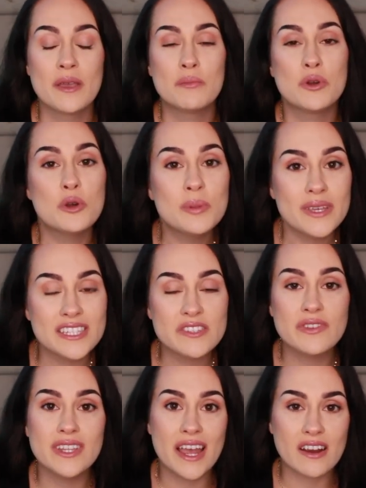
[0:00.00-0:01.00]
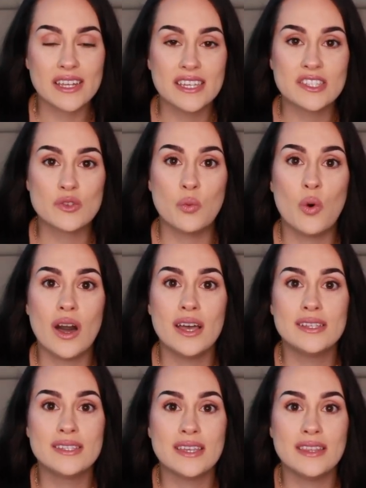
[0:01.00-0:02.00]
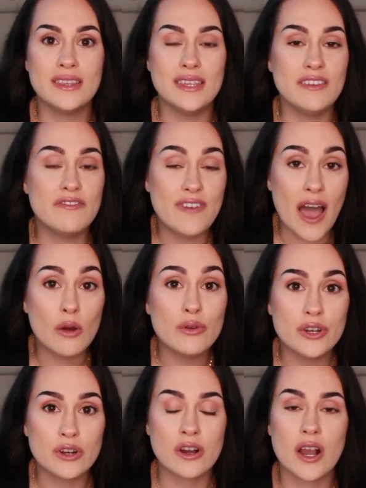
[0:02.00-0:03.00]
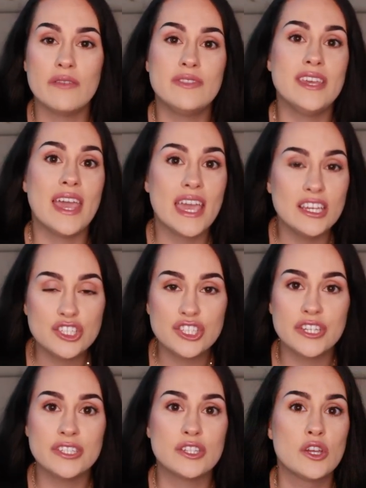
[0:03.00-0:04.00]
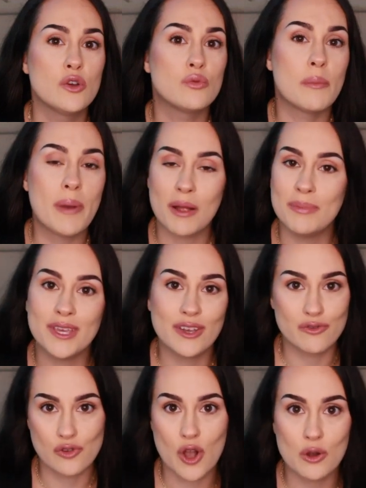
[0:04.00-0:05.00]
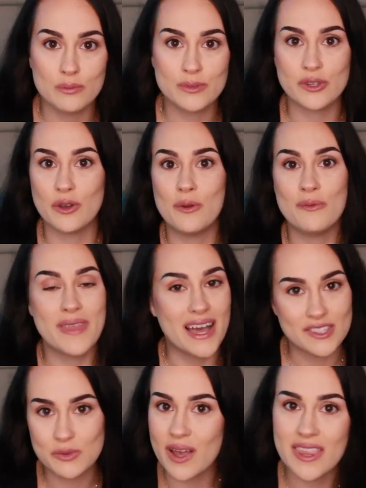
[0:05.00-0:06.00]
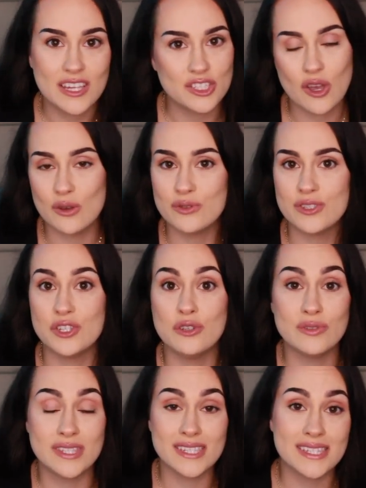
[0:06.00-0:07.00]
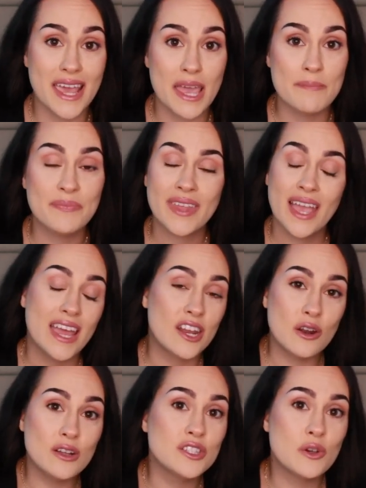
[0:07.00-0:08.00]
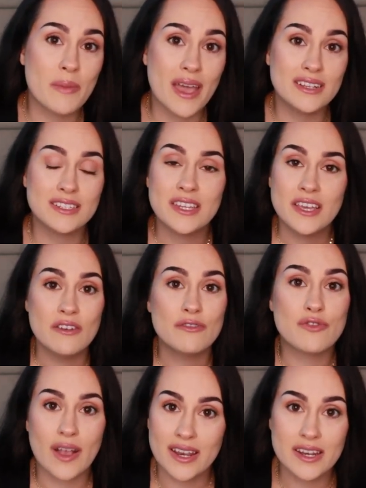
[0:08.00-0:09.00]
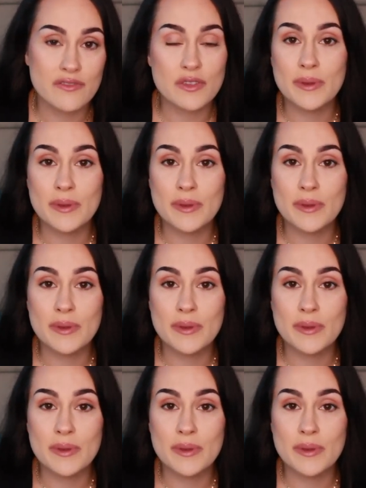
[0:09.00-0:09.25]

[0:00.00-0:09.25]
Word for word: Publius Valerius was the founder of the ancient Republic of Rome, so that's why they chose to use this name, and it also meant friend of